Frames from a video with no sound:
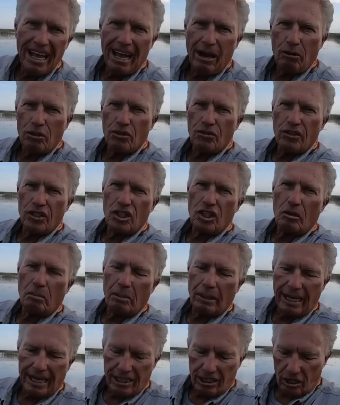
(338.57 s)
I was fishing a
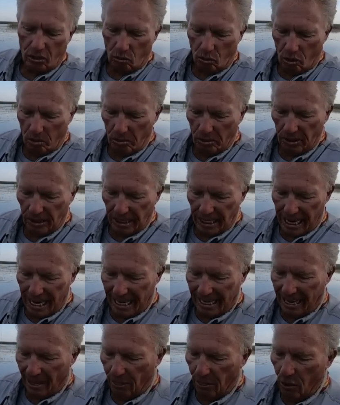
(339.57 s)
plastic worm with a
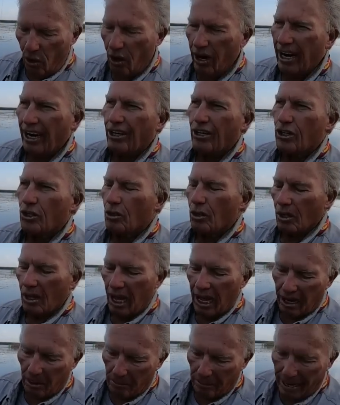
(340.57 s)
guy, and I thought I knew a
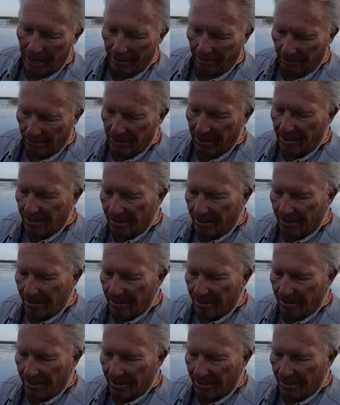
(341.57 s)
lot about